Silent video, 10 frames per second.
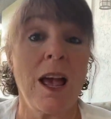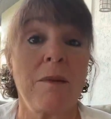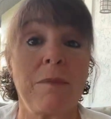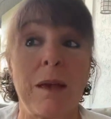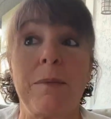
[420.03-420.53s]

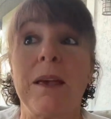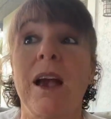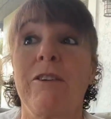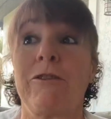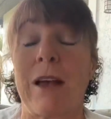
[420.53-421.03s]
maybe
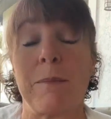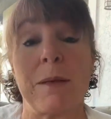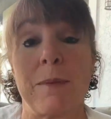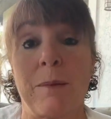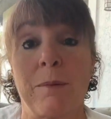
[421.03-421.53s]
a
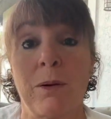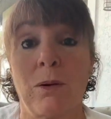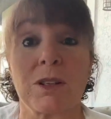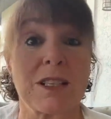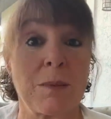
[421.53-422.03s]
family member
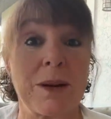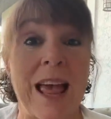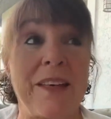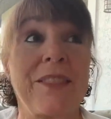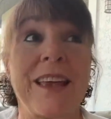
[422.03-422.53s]
or someone
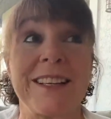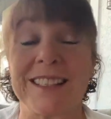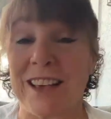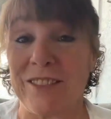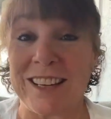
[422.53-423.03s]
at
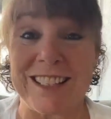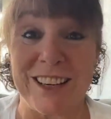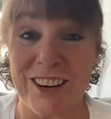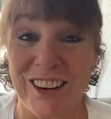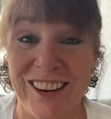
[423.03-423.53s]
Thanksgiving
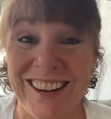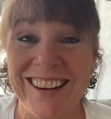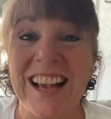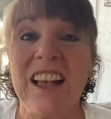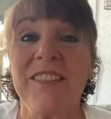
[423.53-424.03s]
dinner,
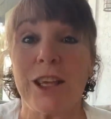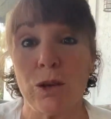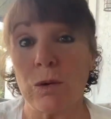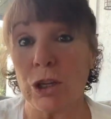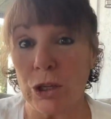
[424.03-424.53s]
that
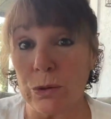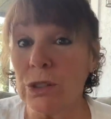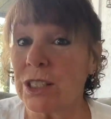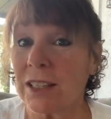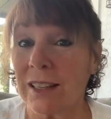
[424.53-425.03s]
you could
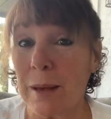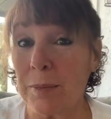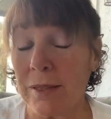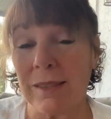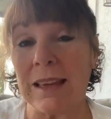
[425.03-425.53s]
use
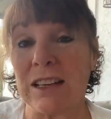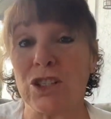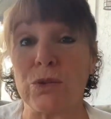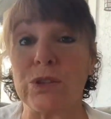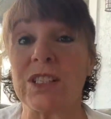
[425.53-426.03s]
telepathy
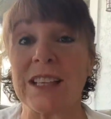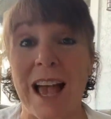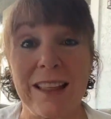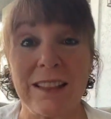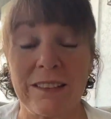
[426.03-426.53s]
to
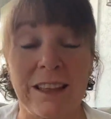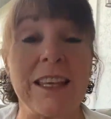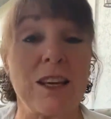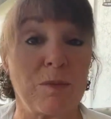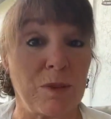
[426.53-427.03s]

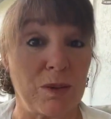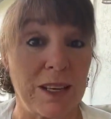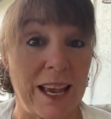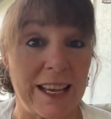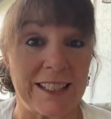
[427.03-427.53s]
silently
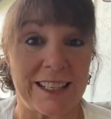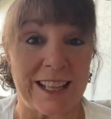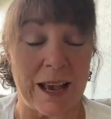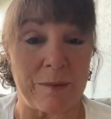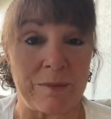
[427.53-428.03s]
communicate to
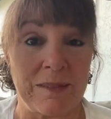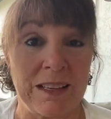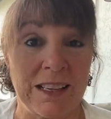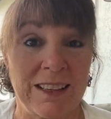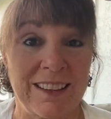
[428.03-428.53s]
them
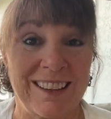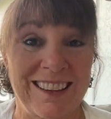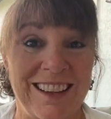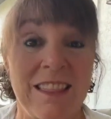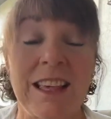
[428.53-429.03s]

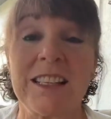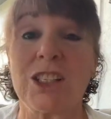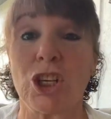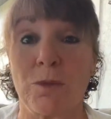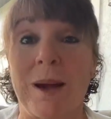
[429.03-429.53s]
things
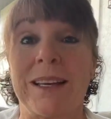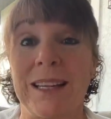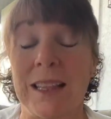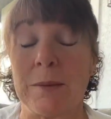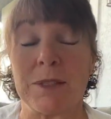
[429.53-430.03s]
that you might
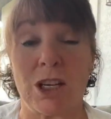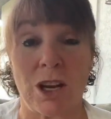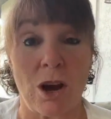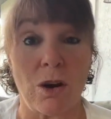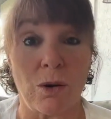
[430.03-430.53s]
need them to
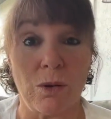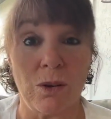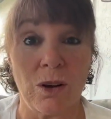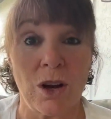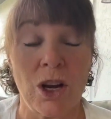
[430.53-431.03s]
know,
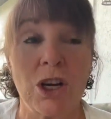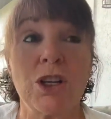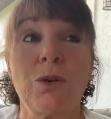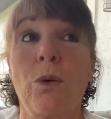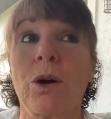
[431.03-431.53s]

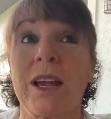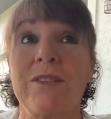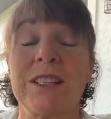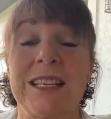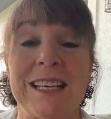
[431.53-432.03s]
or
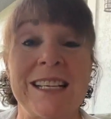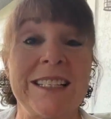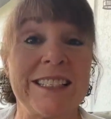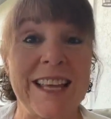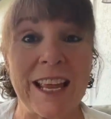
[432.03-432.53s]
even to
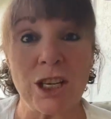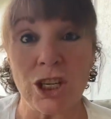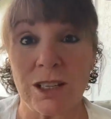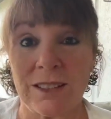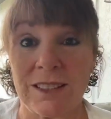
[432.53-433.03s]
ease
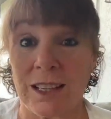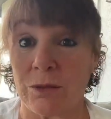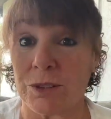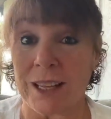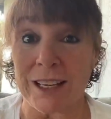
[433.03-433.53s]
tensions
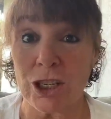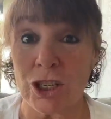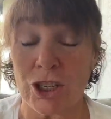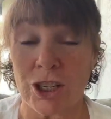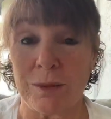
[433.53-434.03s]
in
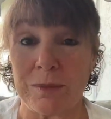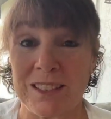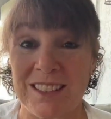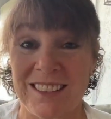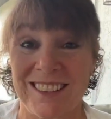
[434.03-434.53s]
relationships,